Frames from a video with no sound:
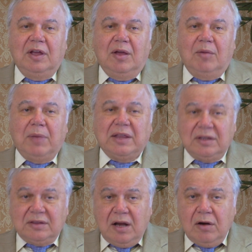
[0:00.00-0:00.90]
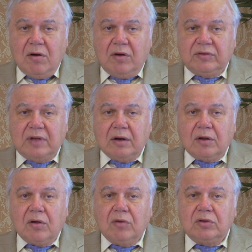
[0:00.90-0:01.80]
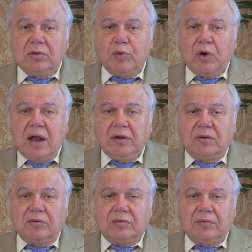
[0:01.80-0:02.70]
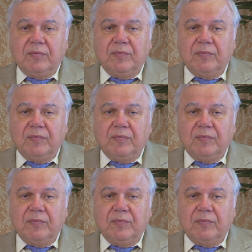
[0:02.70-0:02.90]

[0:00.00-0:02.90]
But the 10 horns are contemporaneous.